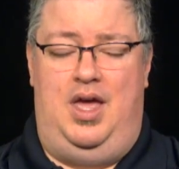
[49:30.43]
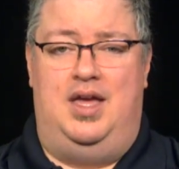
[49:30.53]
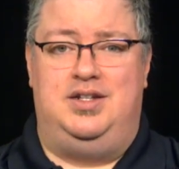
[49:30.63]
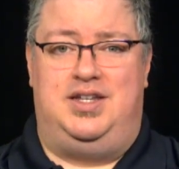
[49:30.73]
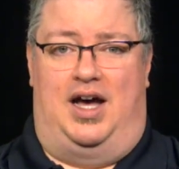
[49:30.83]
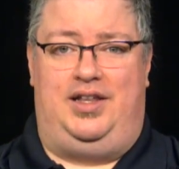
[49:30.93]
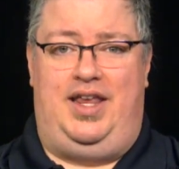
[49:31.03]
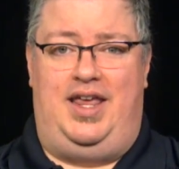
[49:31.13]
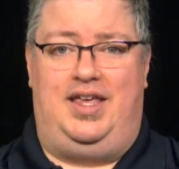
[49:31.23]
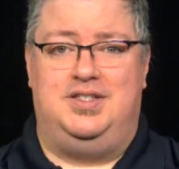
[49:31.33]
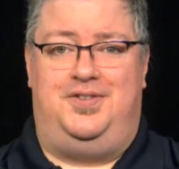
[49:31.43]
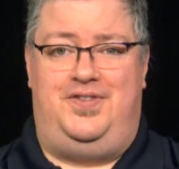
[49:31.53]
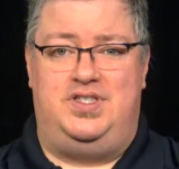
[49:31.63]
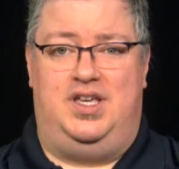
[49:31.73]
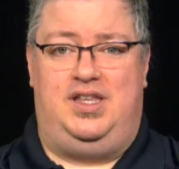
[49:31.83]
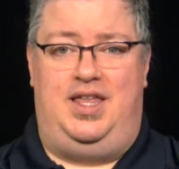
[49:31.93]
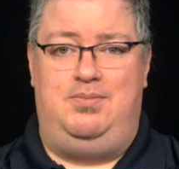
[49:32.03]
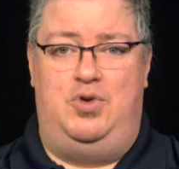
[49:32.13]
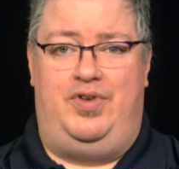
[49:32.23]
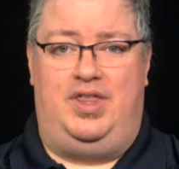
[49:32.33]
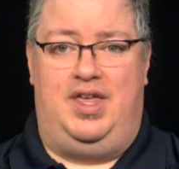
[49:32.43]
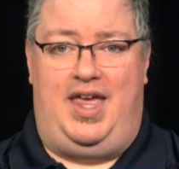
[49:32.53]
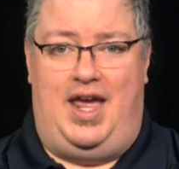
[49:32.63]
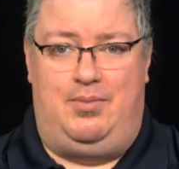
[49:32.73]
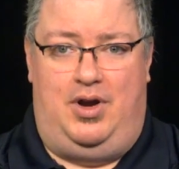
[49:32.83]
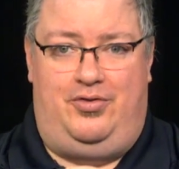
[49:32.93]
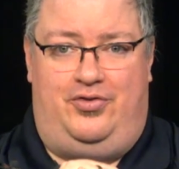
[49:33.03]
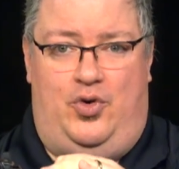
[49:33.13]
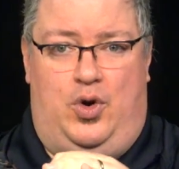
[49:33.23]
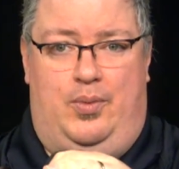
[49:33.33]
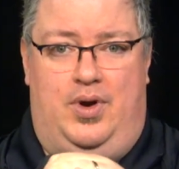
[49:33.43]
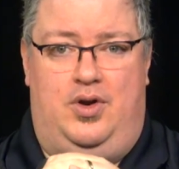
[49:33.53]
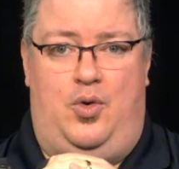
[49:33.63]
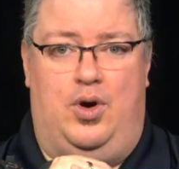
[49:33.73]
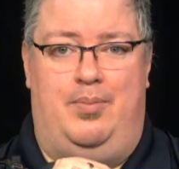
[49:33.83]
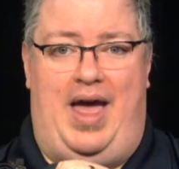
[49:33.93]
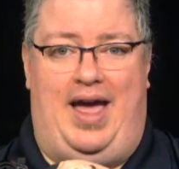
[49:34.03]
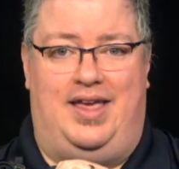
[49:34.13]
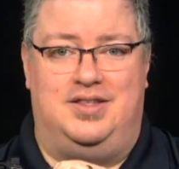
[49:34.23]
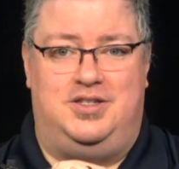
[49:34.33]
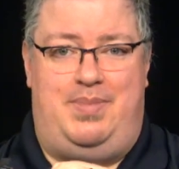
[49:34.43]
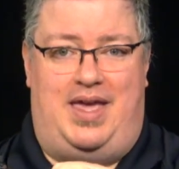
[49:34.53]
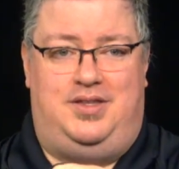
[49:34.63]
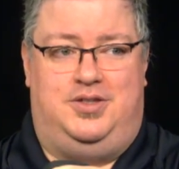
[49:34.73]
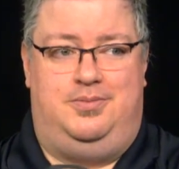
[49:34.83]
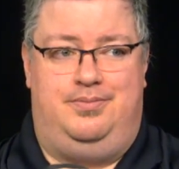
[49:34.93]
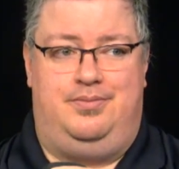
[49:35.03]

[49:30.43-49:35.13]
Dollying is physically moving the camera forward or back in space.